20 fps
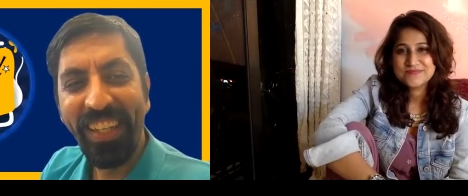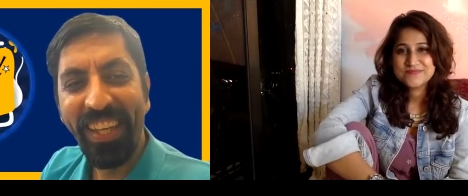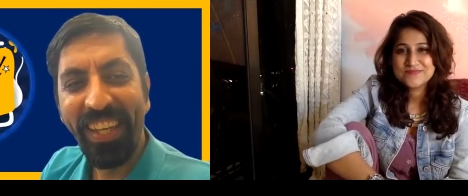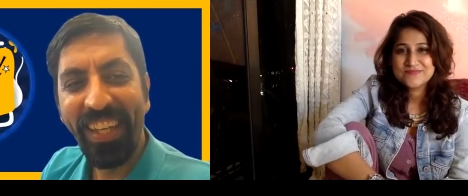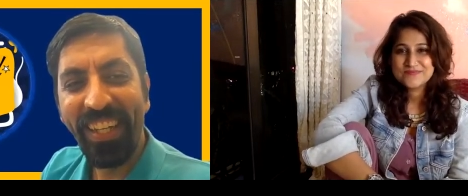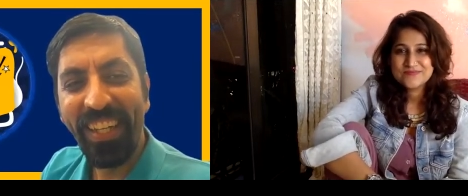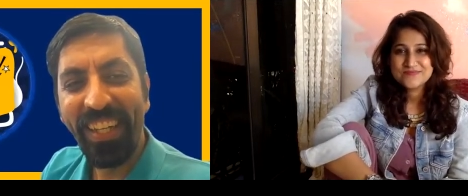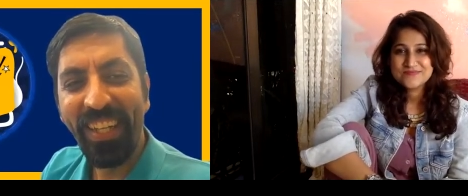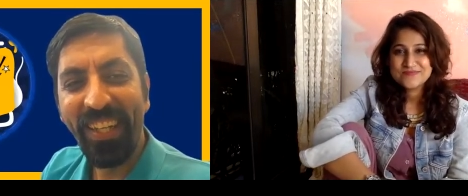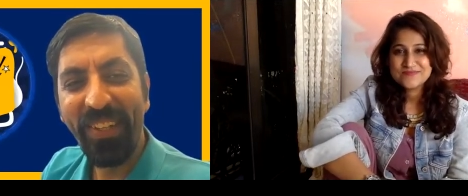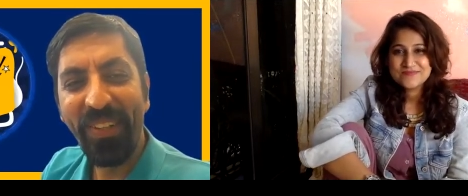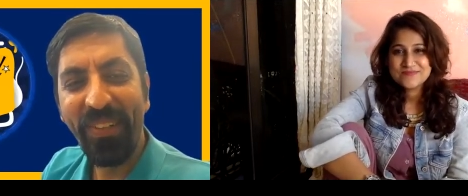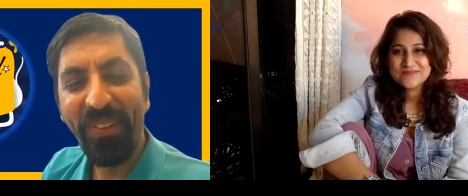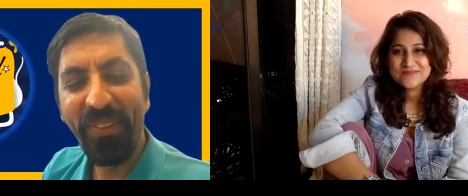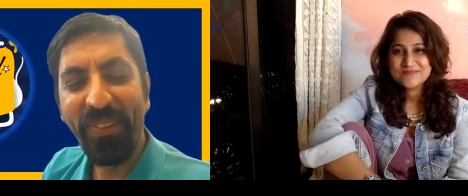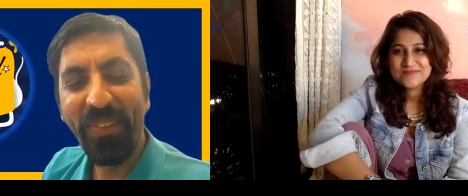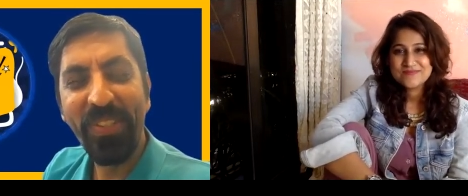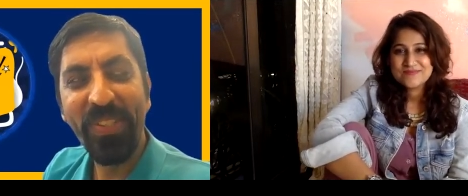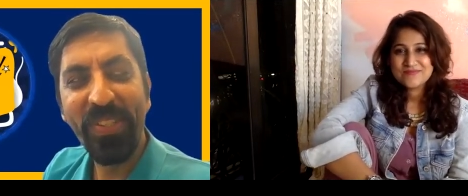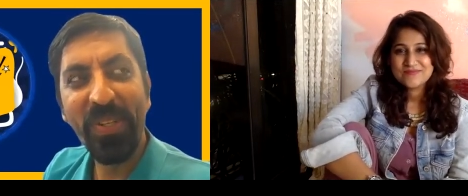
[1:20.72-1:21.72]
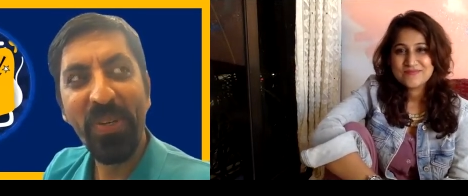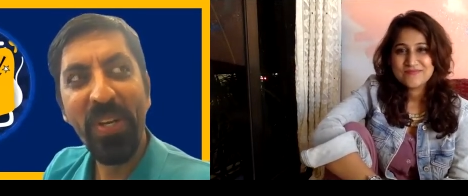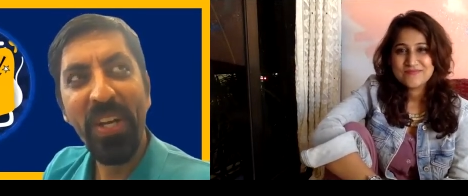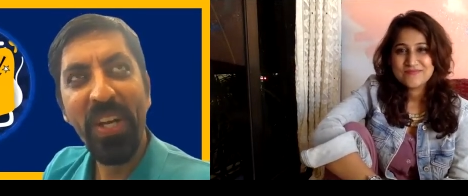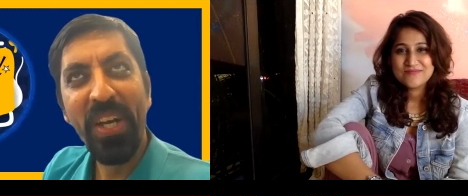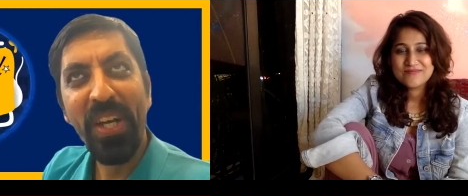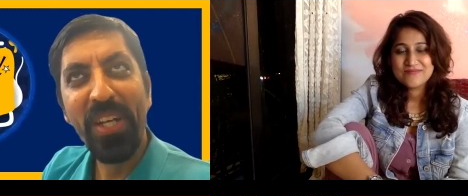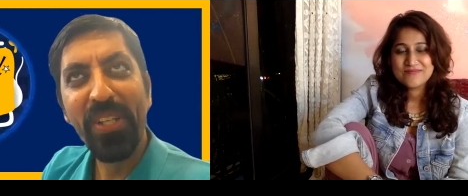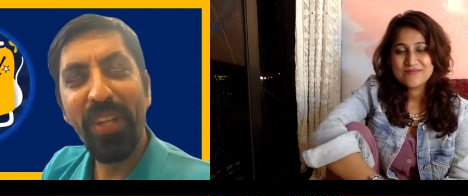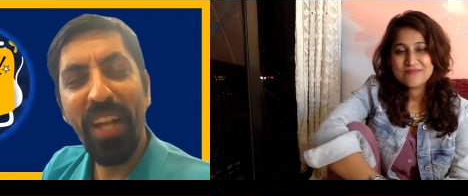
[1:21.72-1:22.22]
Speaker 1: Thank you.
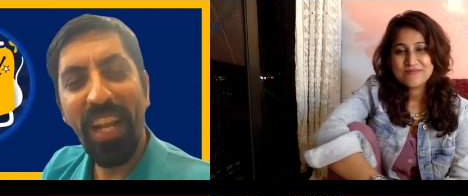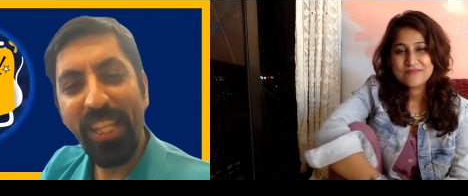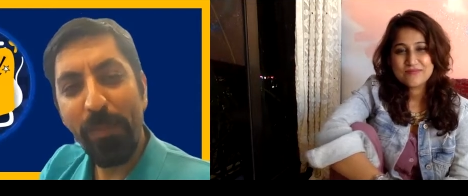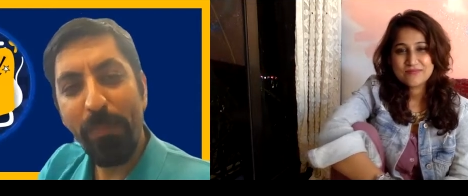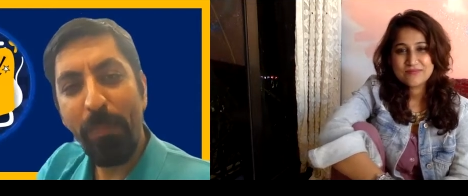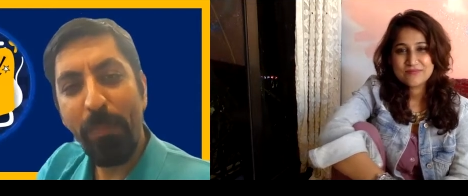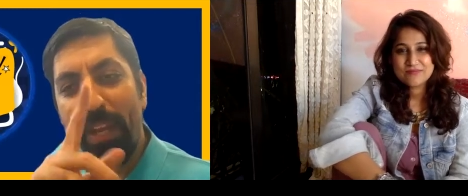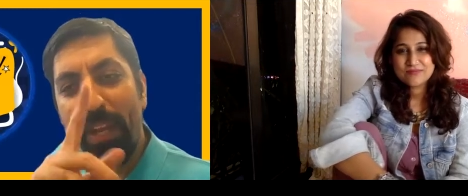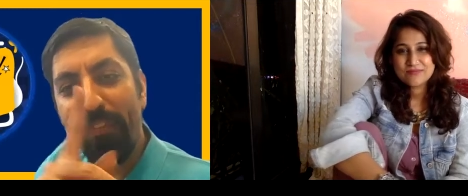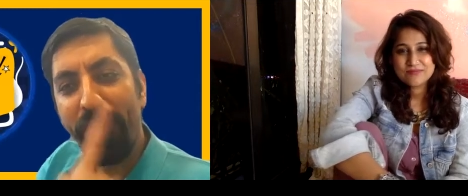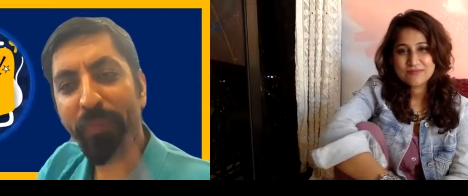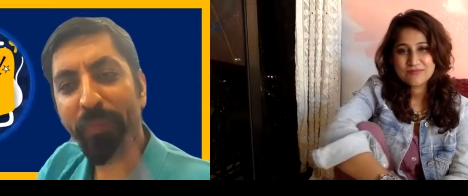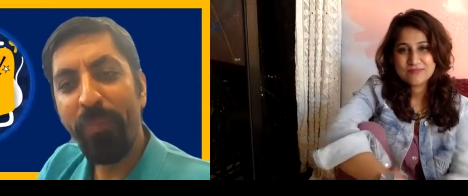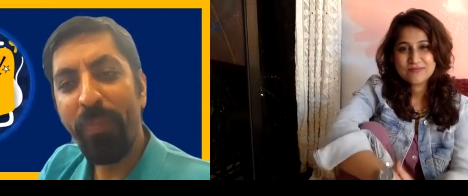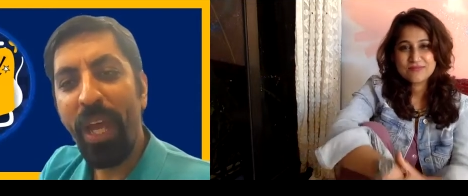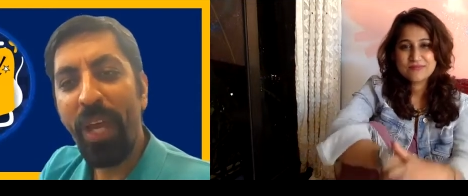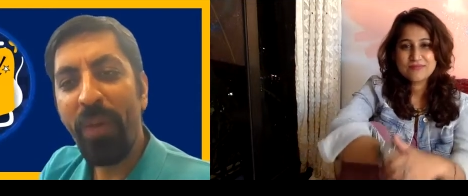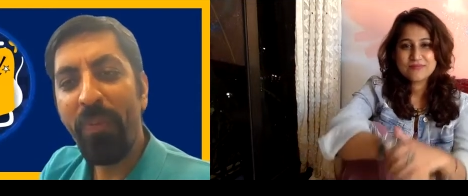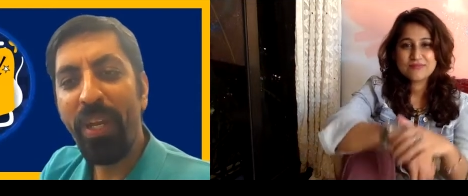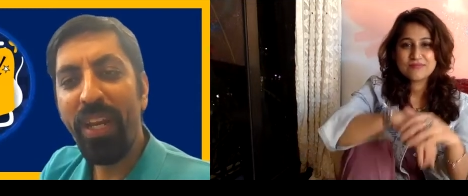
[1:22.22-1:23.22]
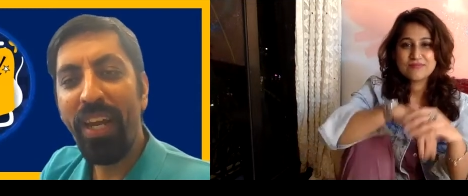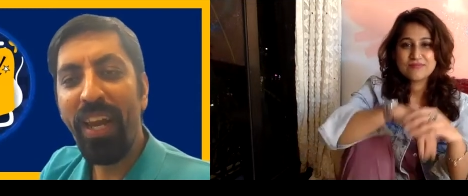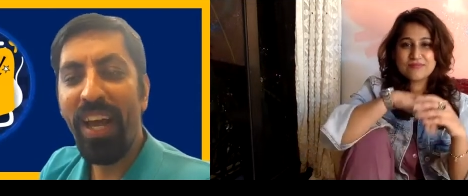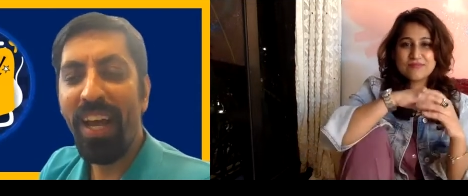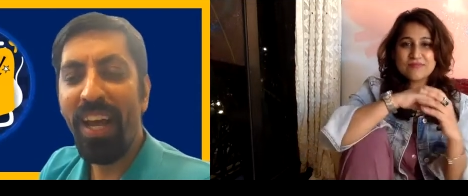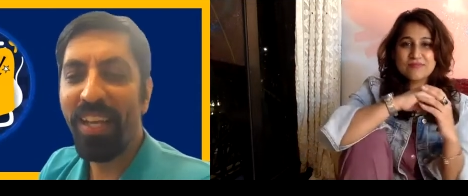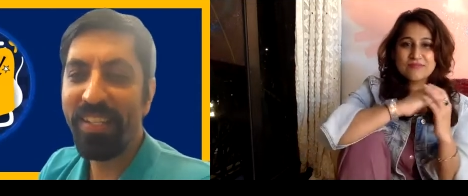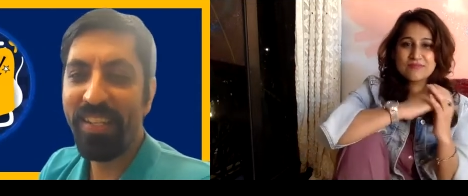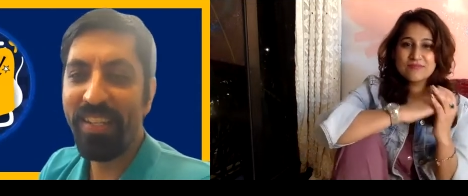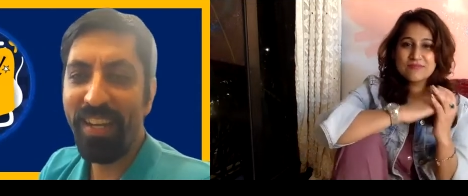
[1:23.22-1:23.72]
So, so let's pick from where we
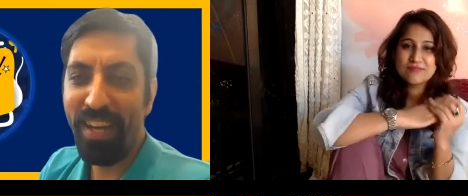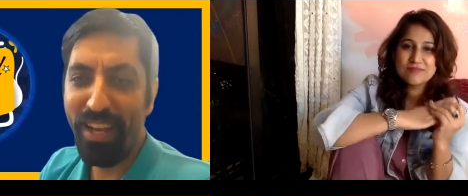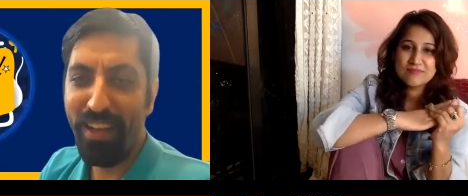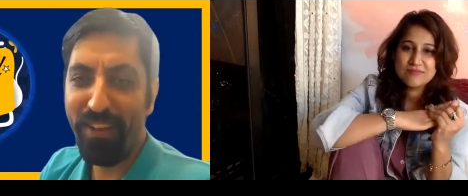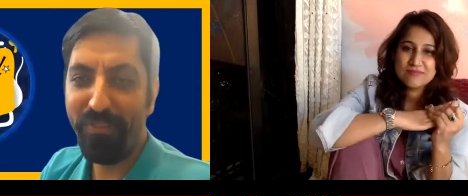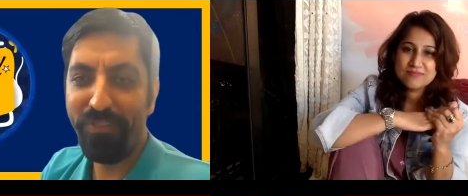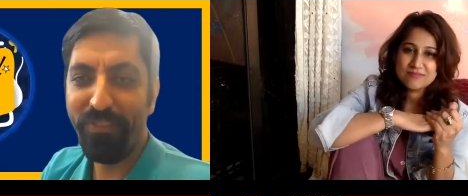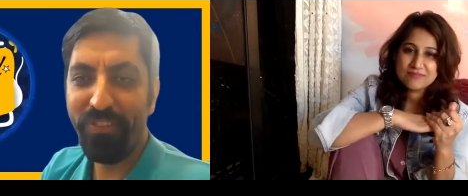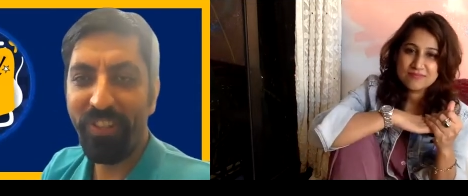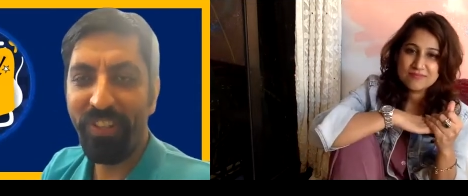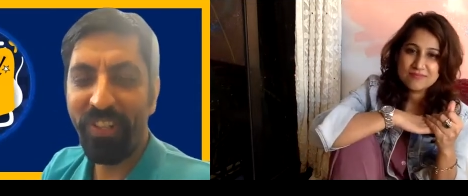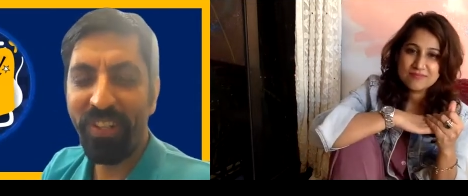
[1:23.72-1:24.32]
last left.